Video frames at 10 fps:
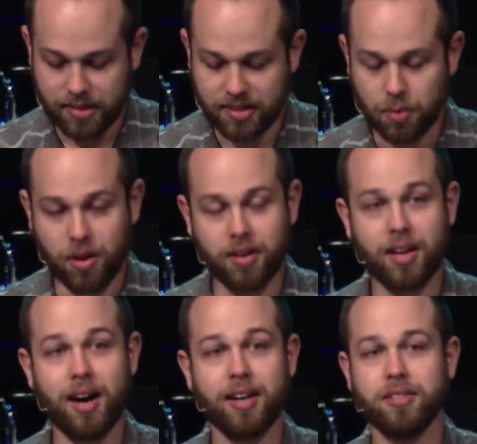is that while
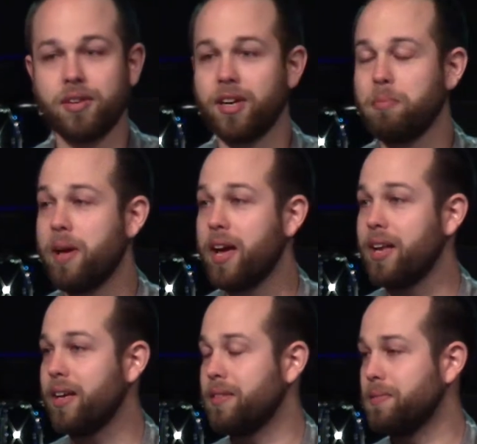God has already
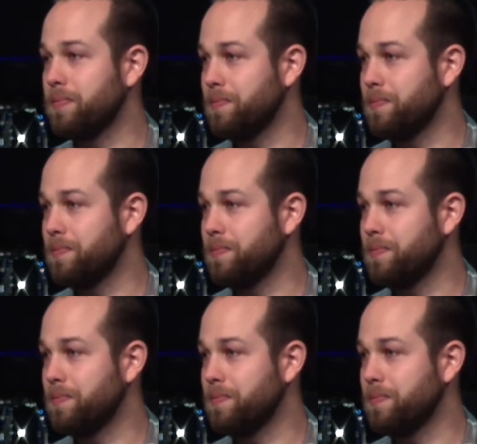paid it,